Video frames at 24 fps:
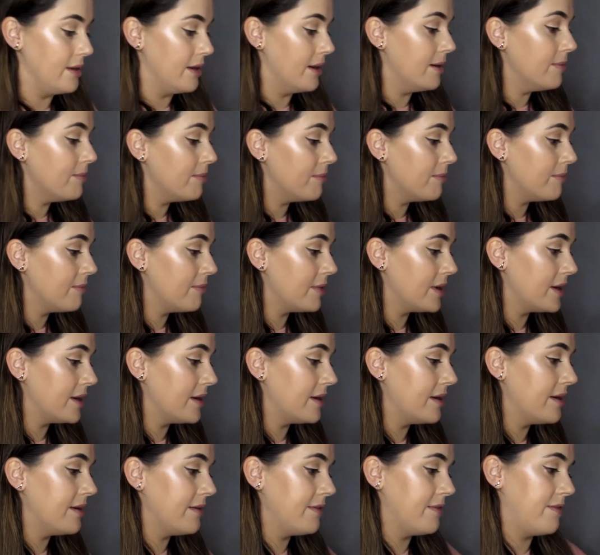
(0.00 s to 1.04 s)

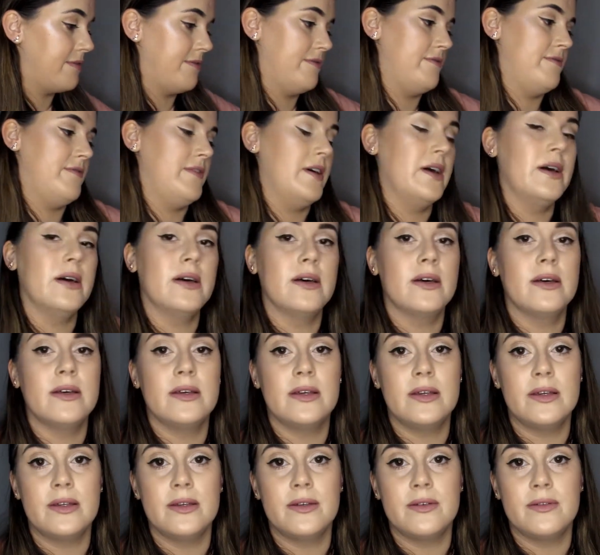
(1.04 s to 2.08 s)
Number
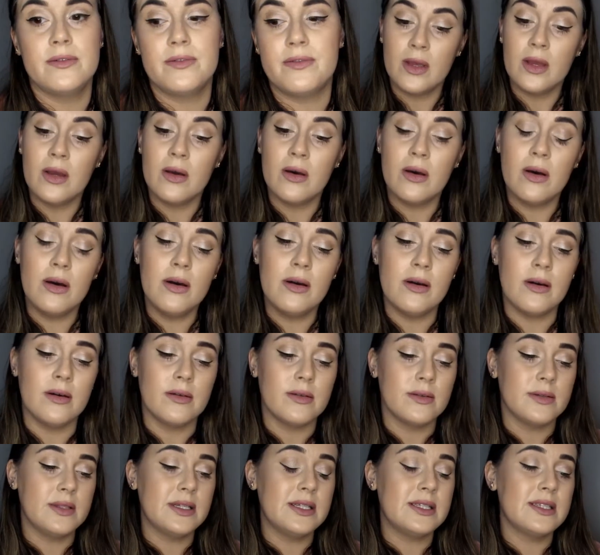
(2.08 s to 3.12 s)
five.
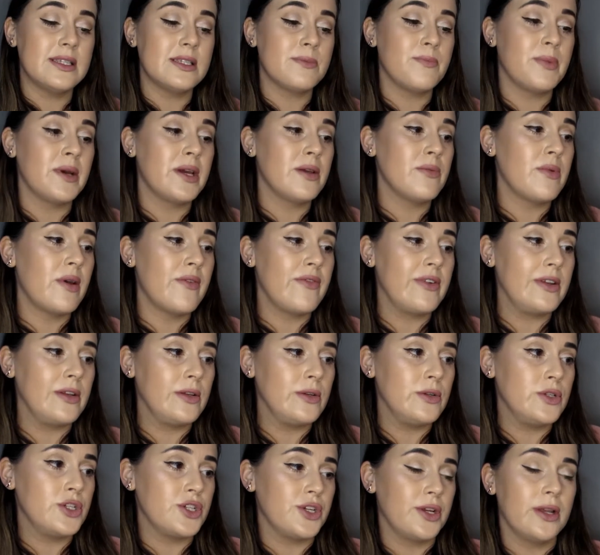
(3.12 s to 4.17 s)
This is by
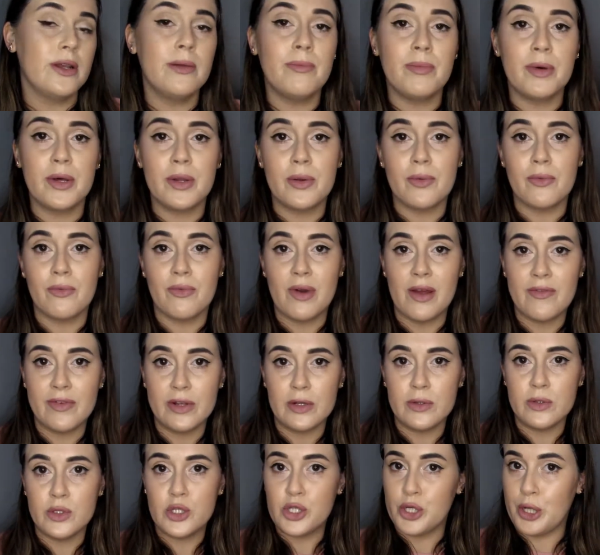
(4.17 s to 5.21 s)
Revolution, but
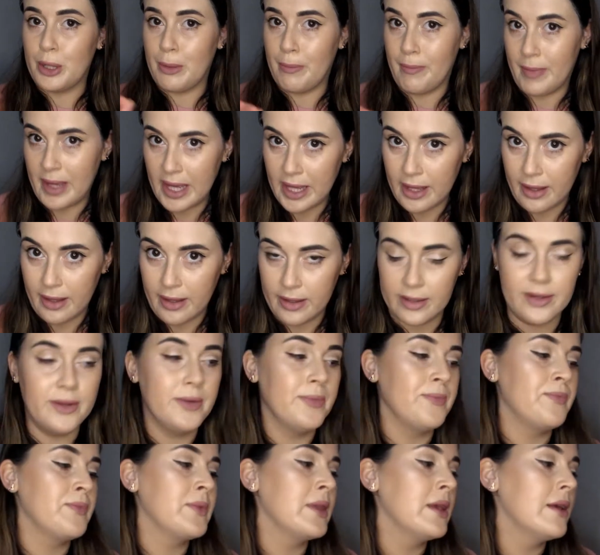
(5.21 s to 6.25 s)
Revolution Man.
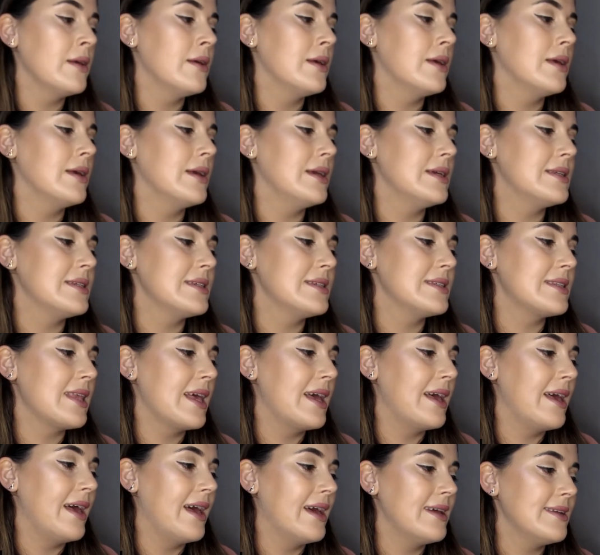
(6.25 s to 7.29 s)
It is
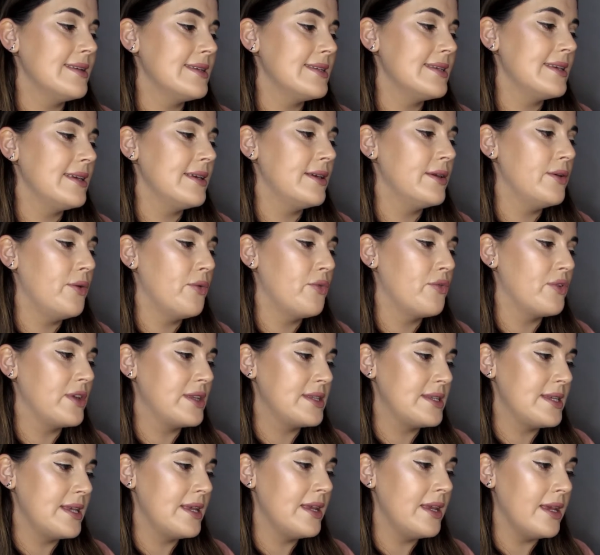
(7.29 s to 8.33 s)
an
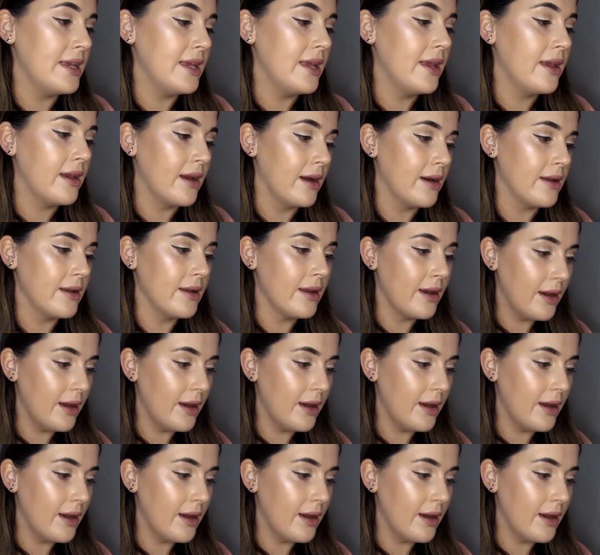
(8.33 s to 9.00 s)
anti-fatigue under